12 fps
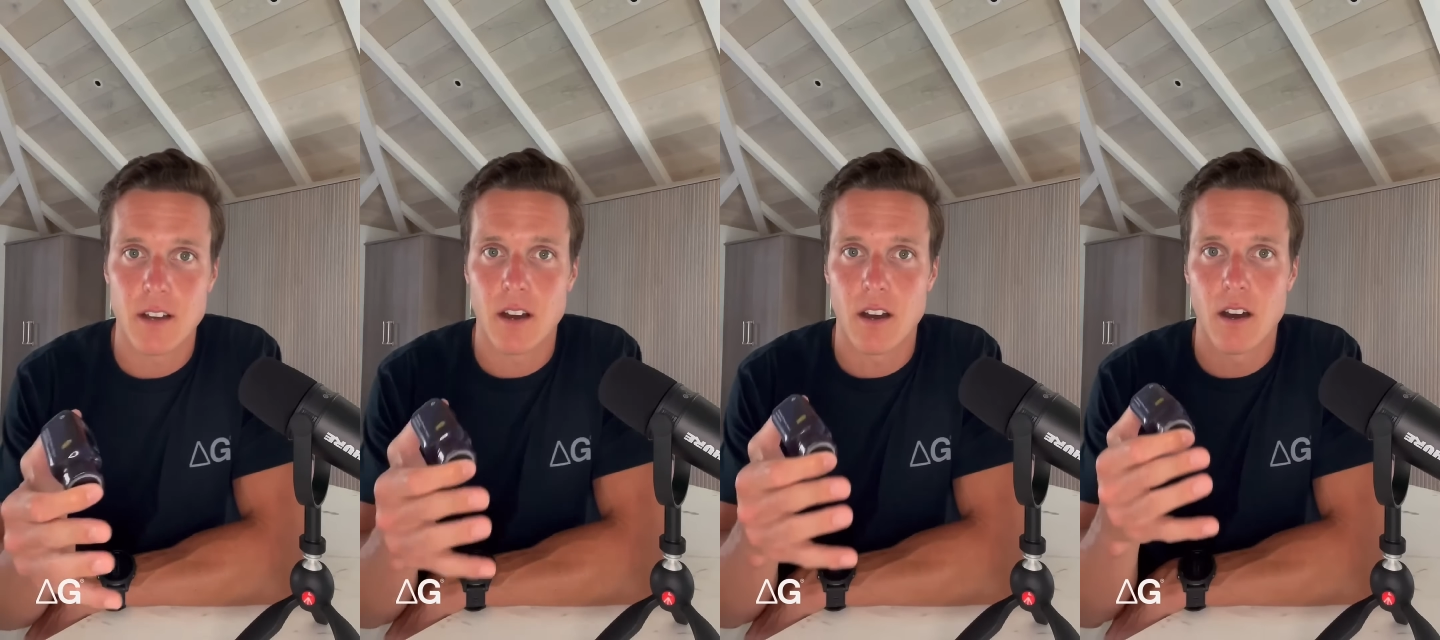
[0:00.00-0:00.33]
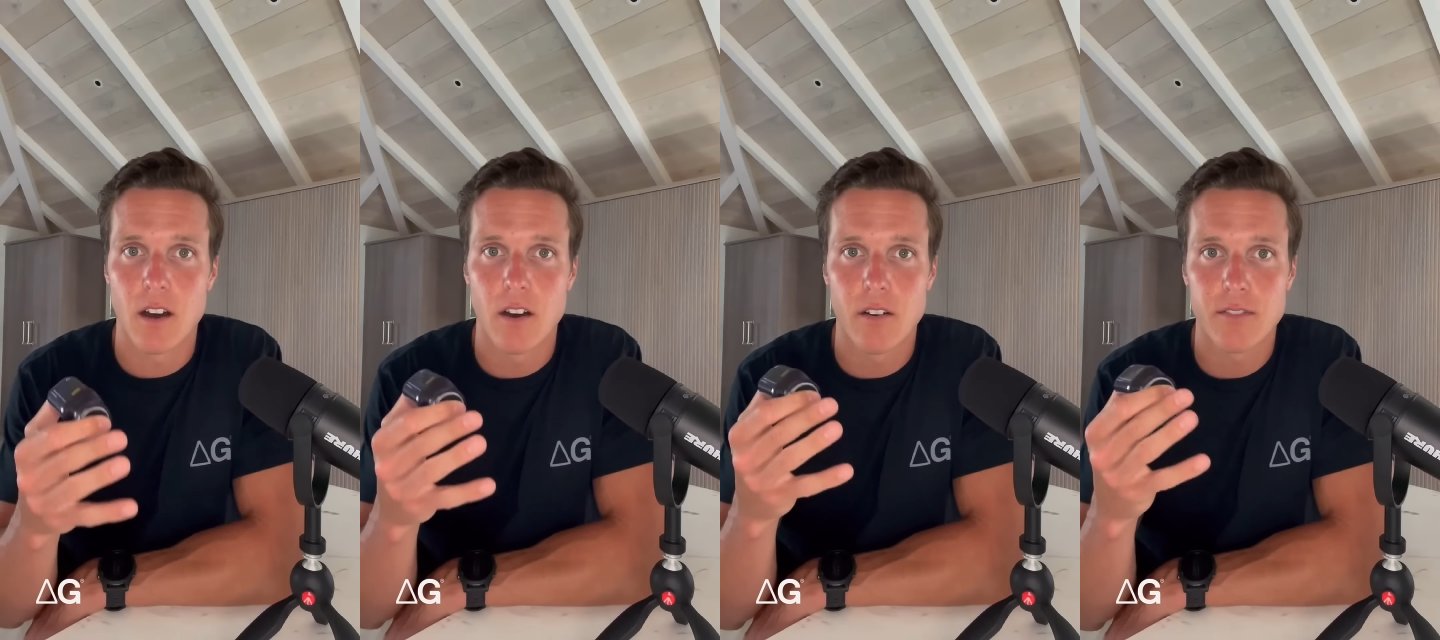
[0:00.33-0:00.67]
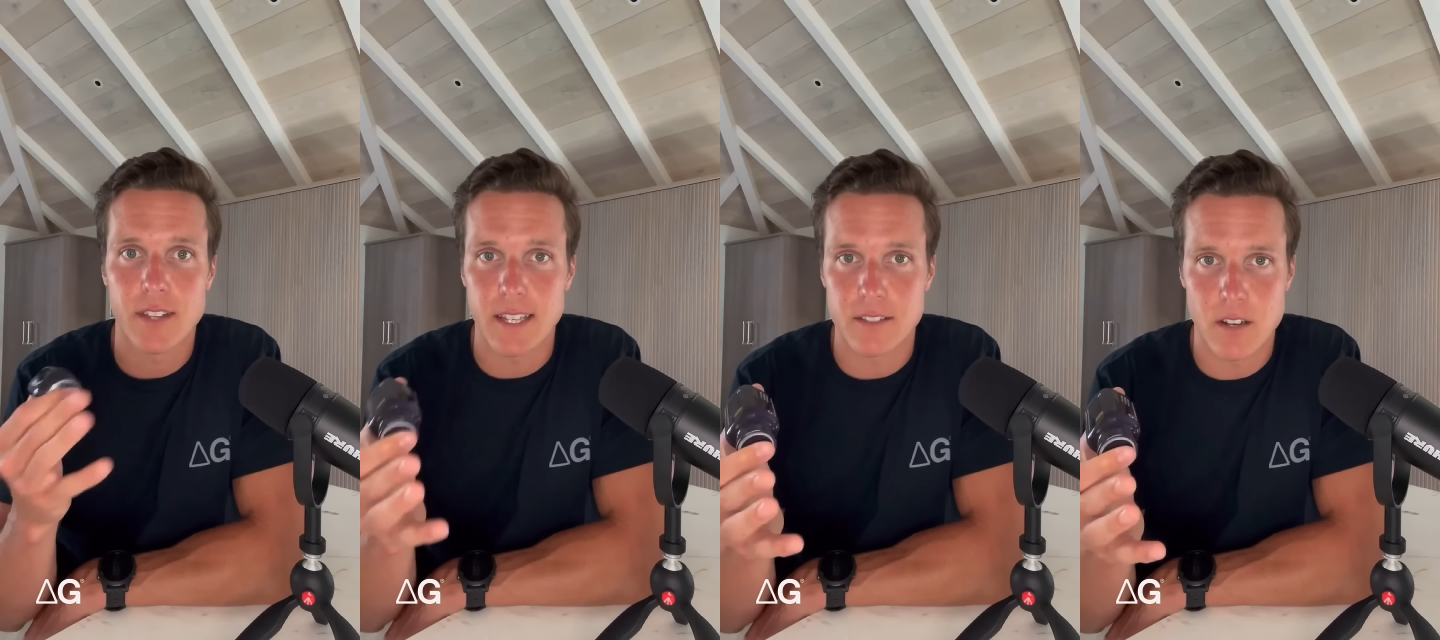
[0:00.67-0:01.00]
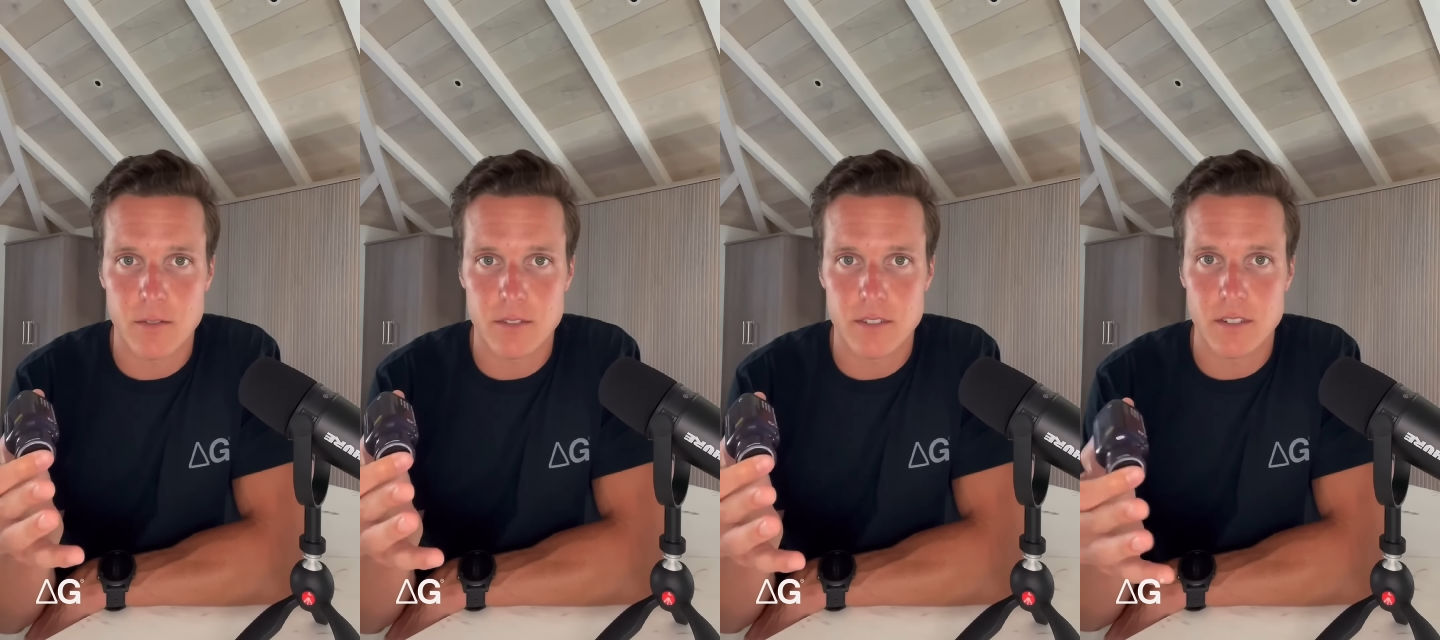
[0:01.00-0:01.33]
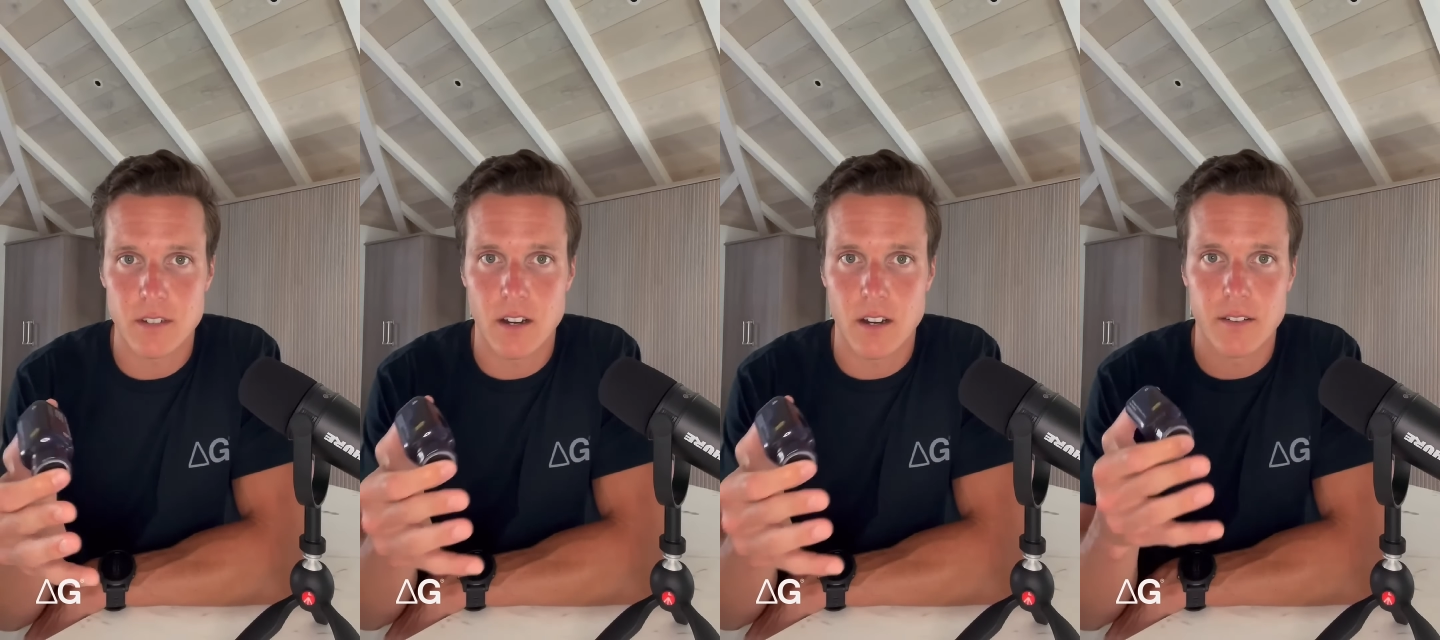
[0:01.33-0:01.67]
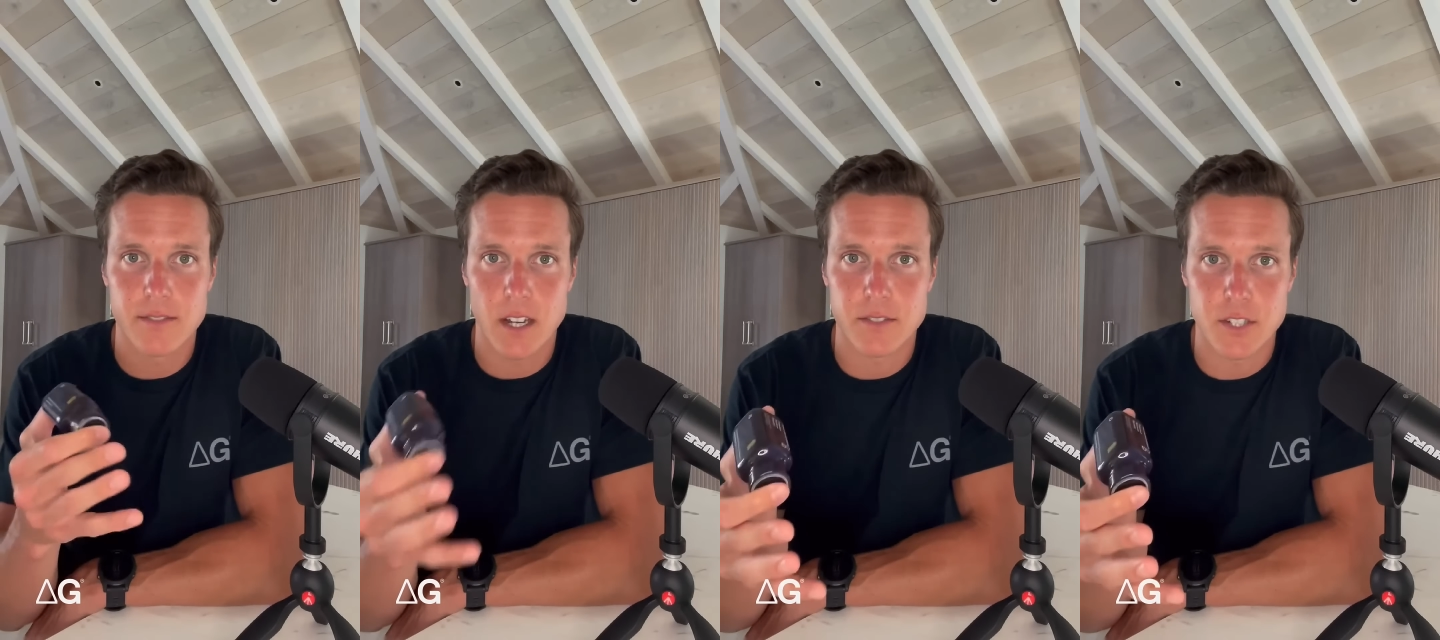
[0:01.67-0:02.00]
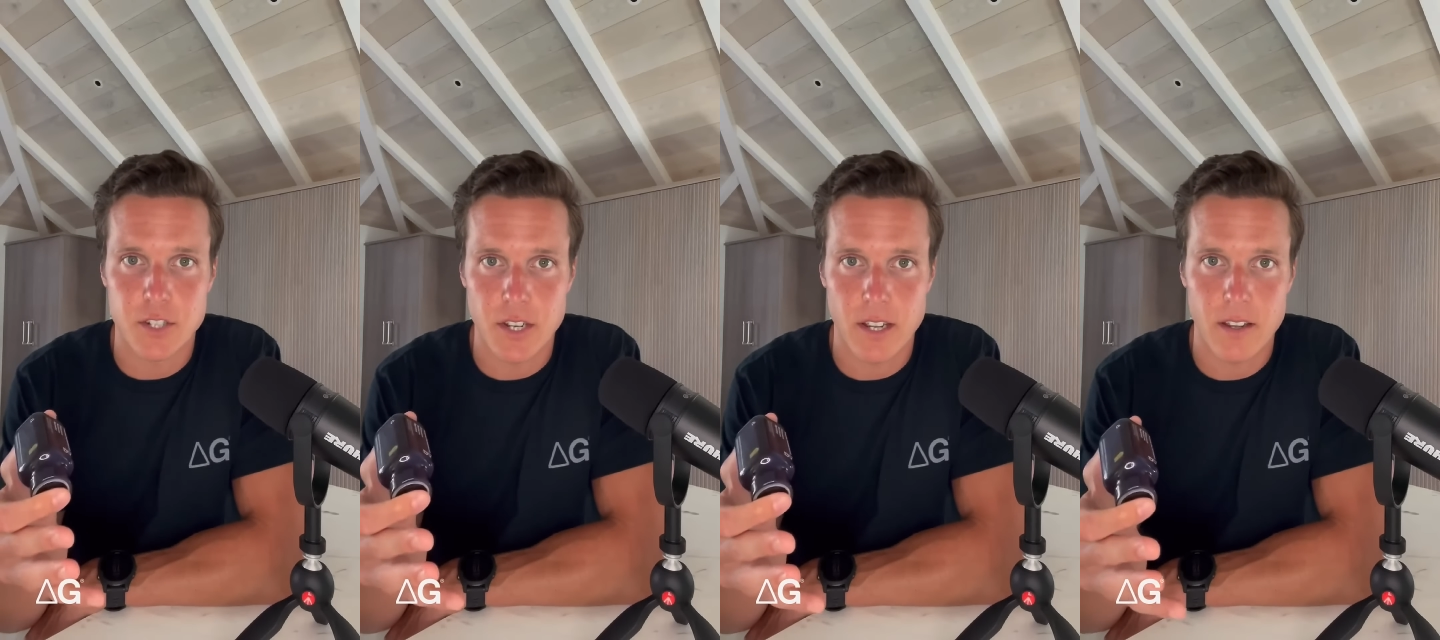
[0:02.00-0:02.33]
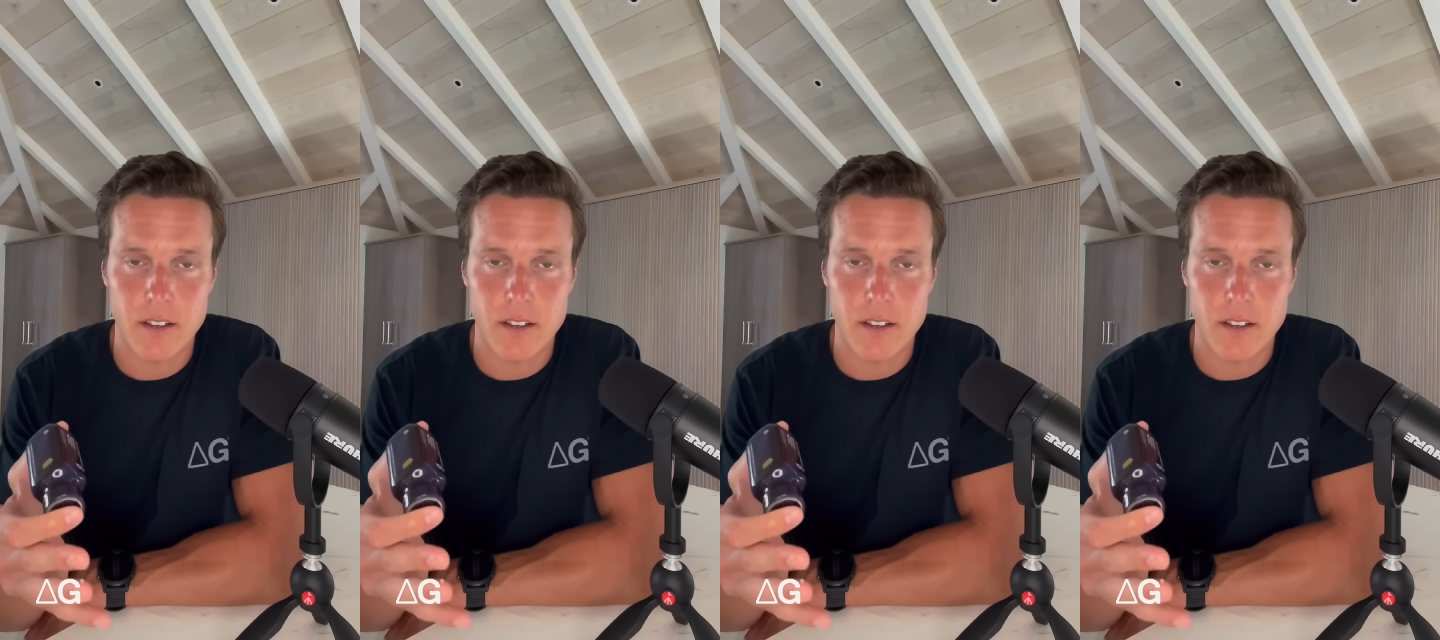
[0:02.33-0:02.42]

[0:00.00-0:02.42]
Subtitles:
of ketones of deltaG